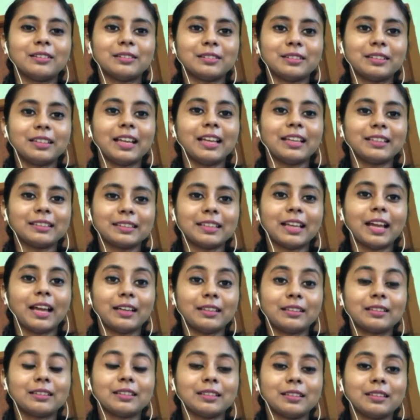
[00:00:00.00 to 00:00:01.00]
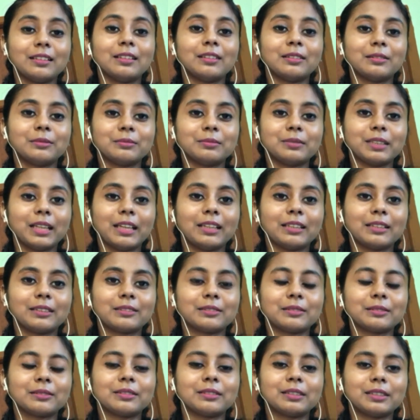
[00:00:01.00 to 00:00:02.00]
like that in a, like,
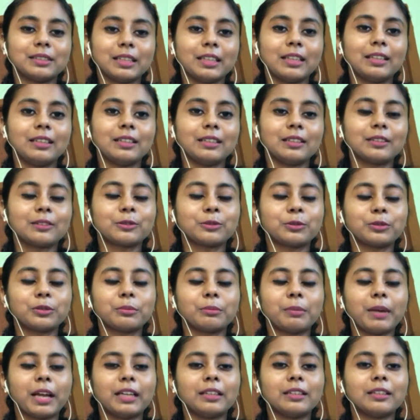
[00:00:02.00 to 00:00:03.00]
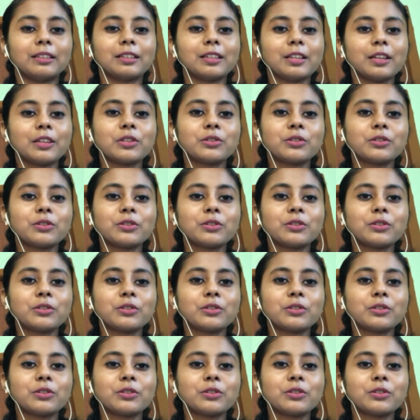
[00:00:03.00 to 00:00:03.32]
really a good manner.